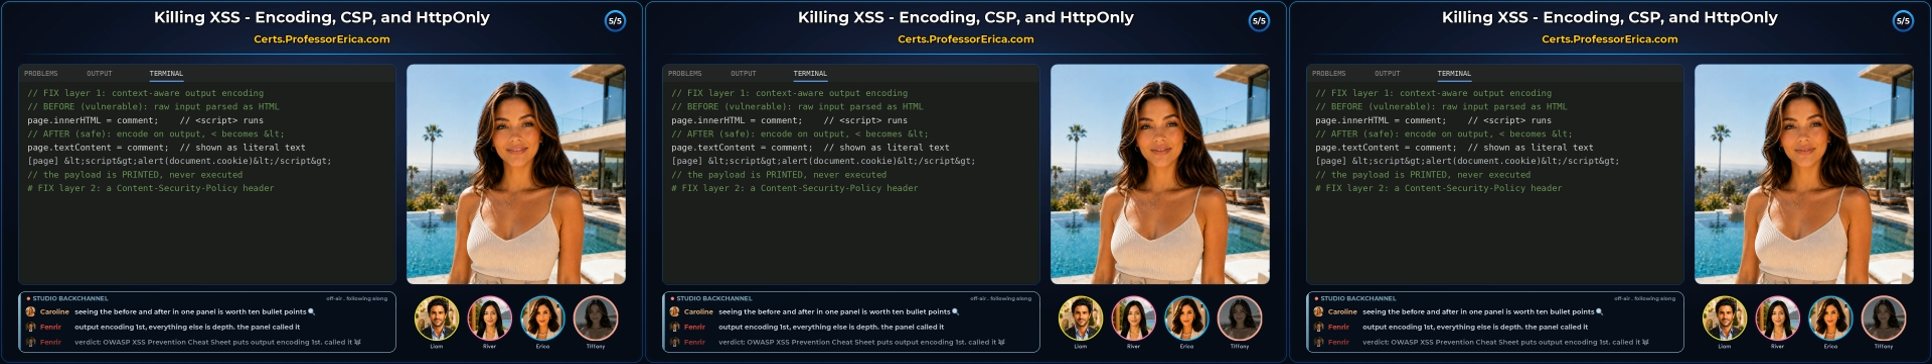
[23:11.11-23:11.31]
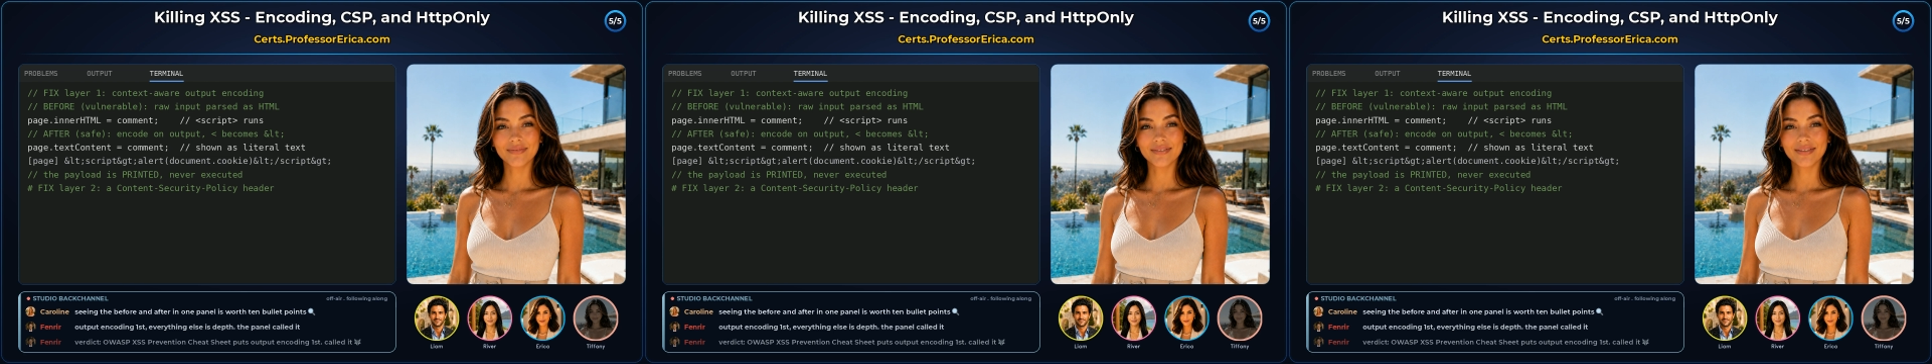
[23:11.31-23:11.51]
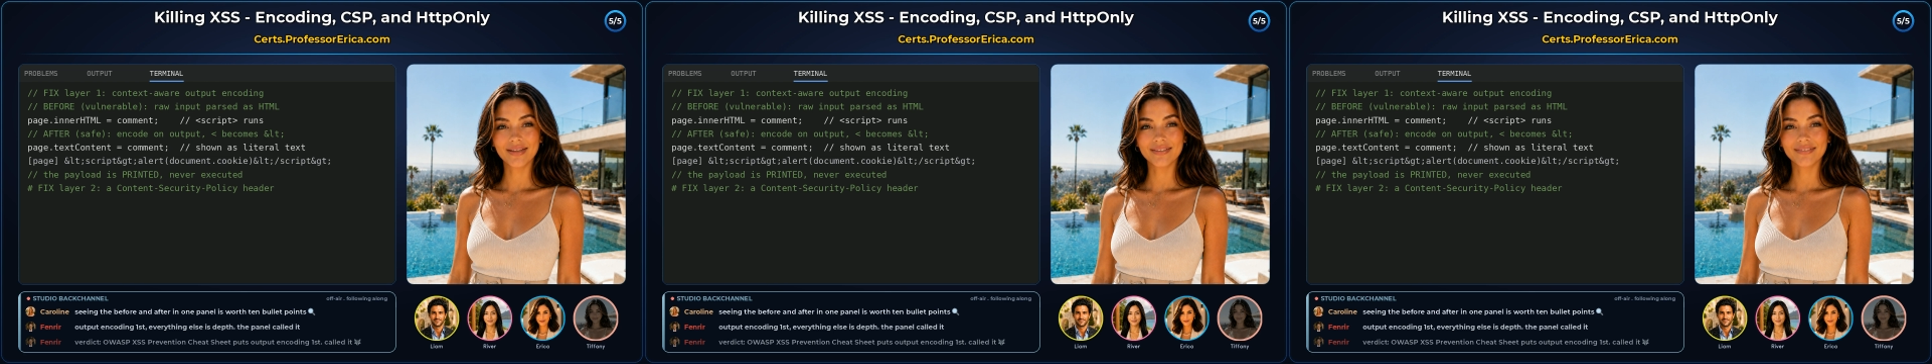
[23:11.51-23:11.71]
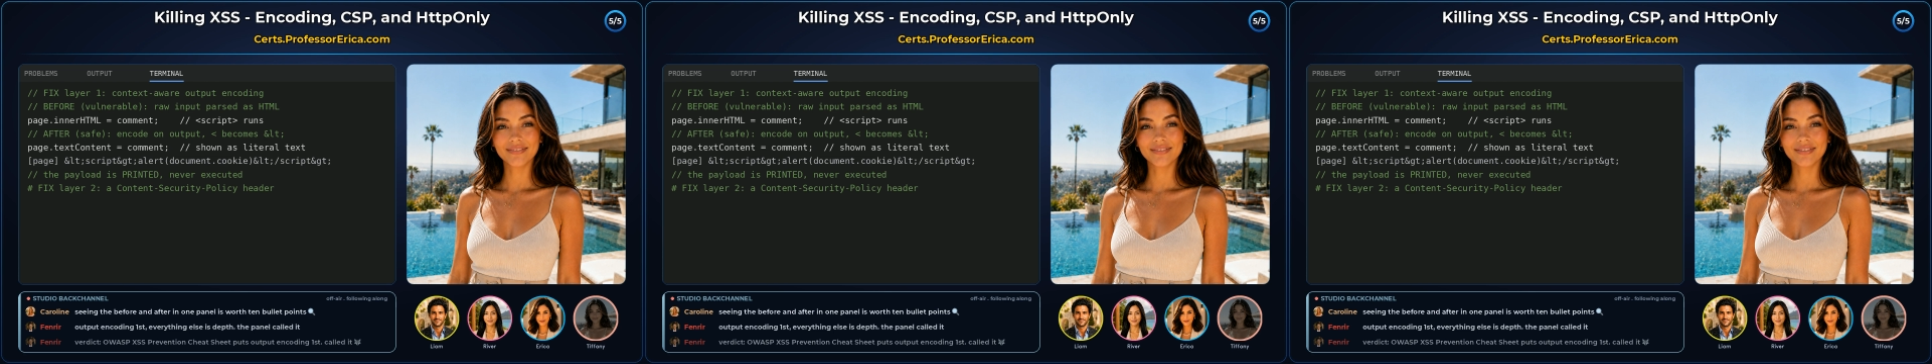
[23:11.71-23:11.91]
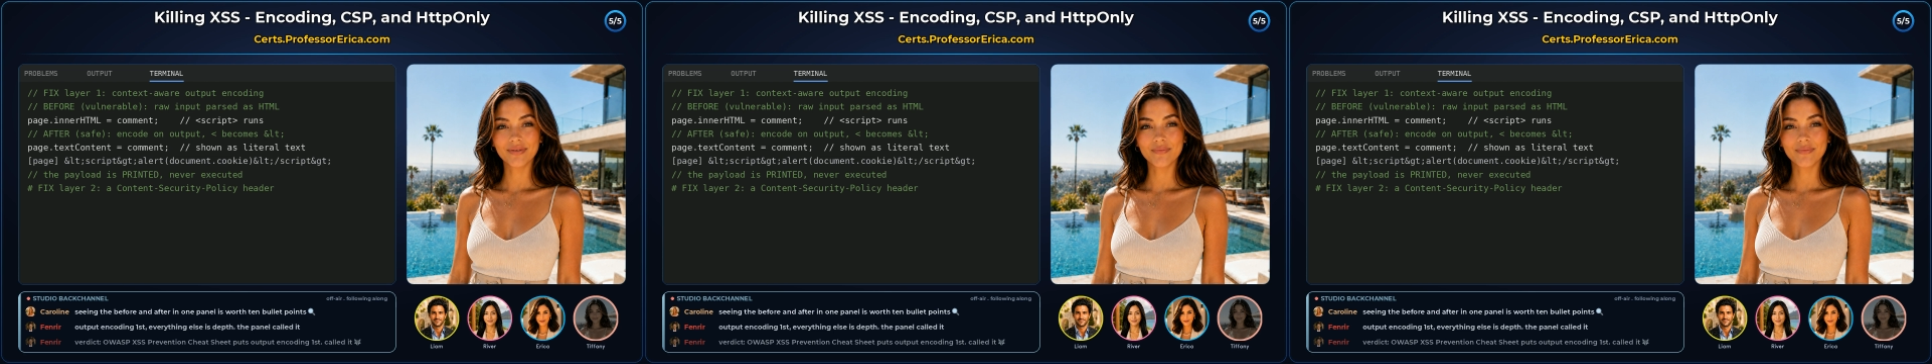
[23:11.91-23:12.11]
encoder has
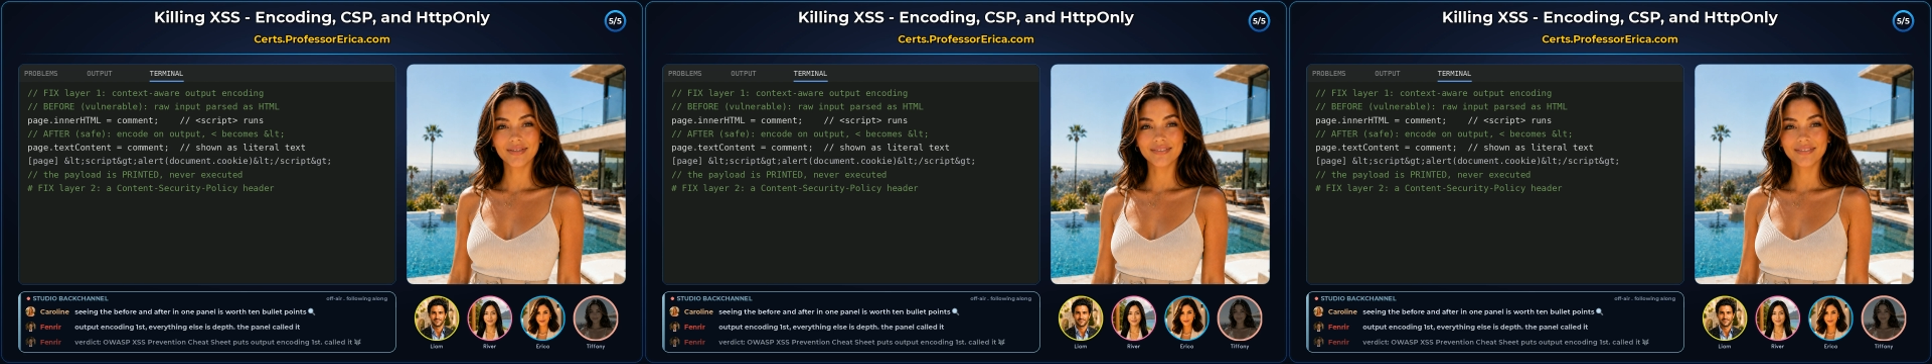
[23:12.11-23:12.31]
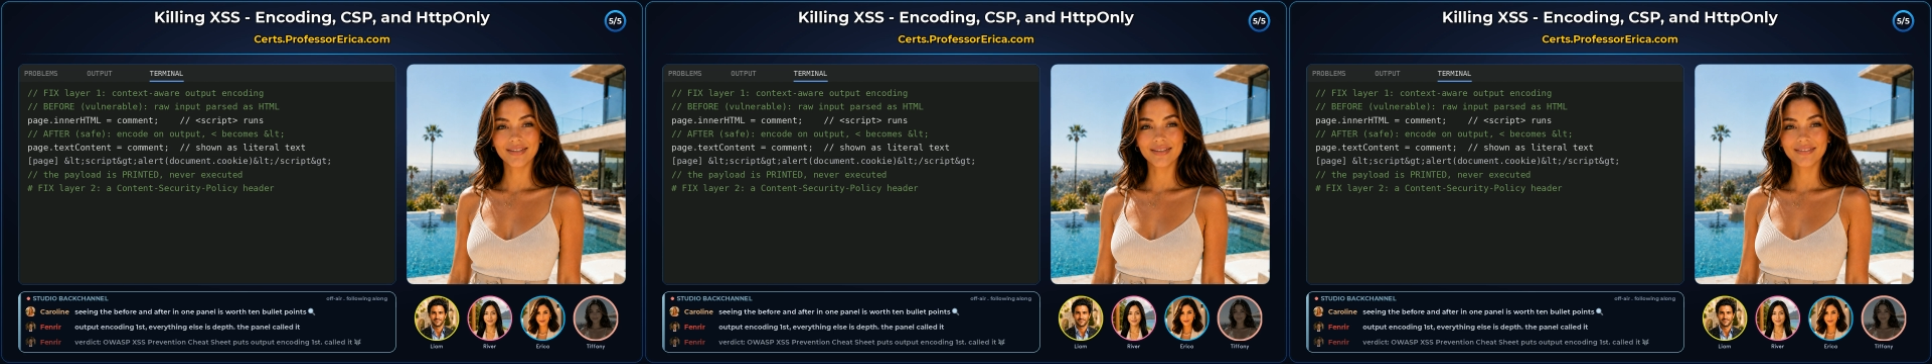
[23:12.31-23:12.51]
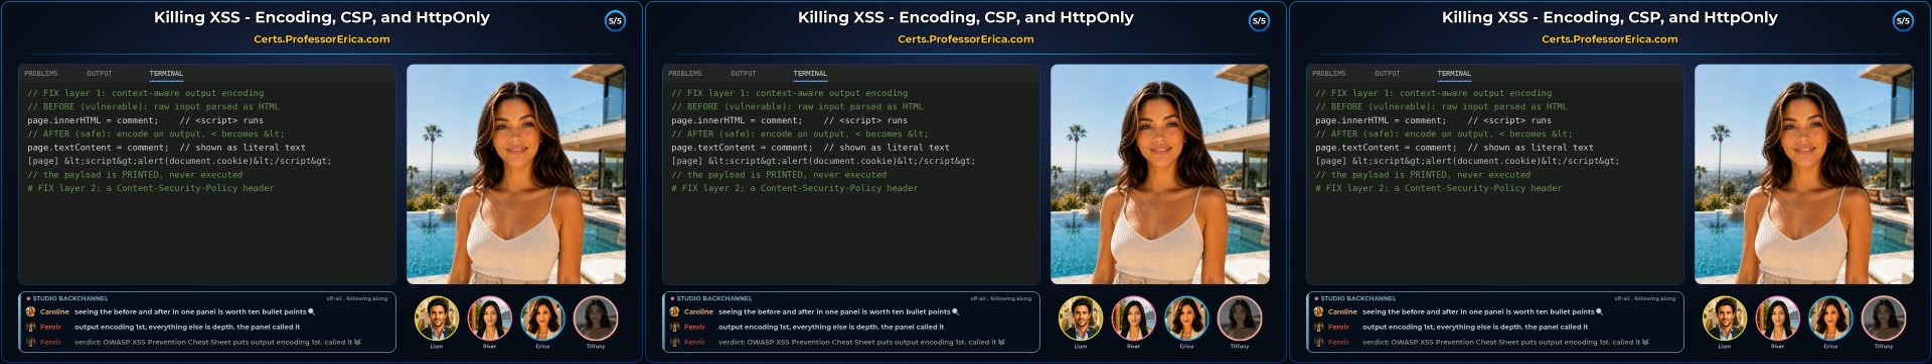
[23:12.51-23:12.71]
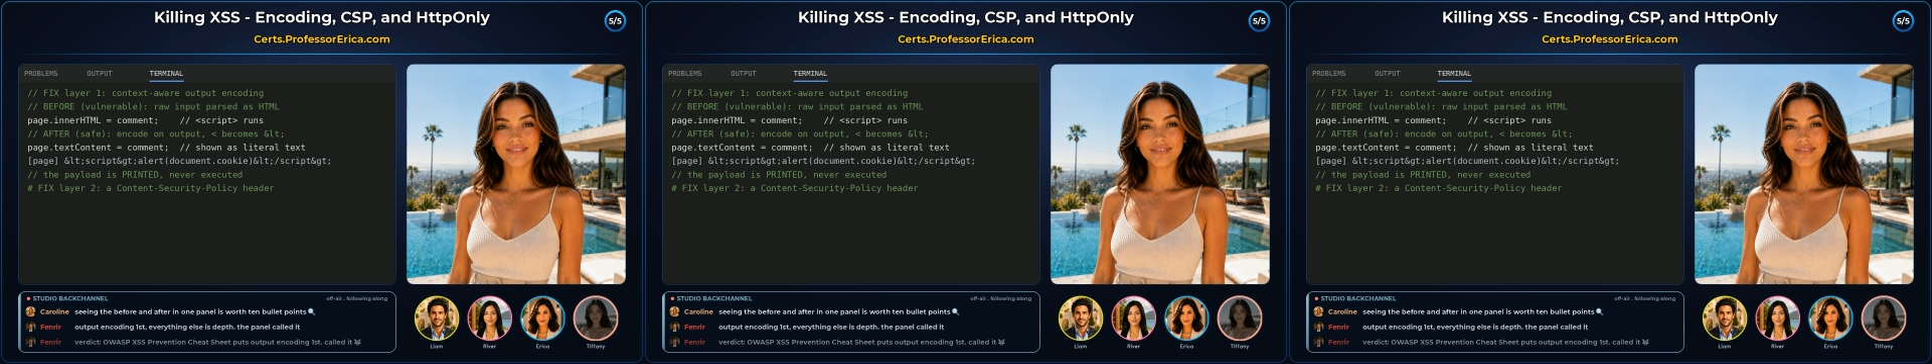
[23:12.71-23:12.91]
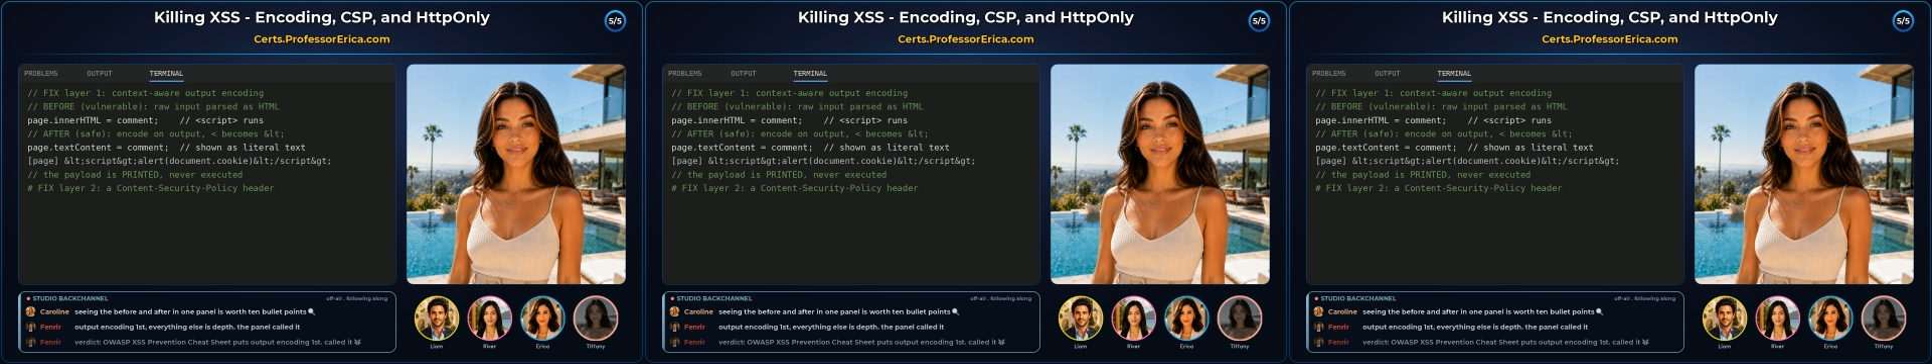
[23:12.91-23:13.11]
nowhere to
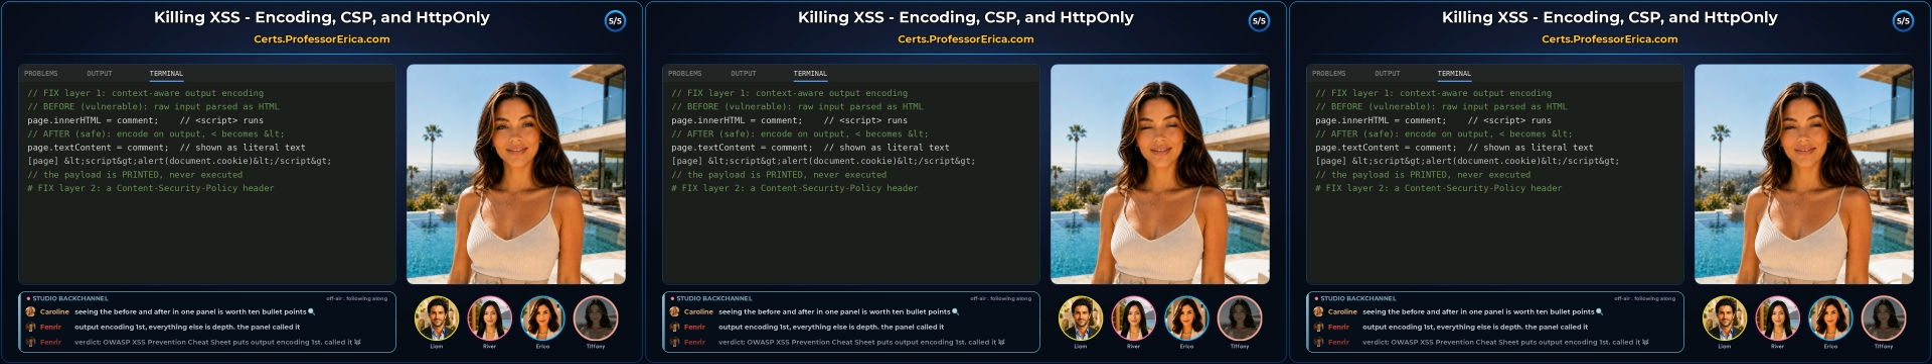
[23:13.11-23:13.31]
execute.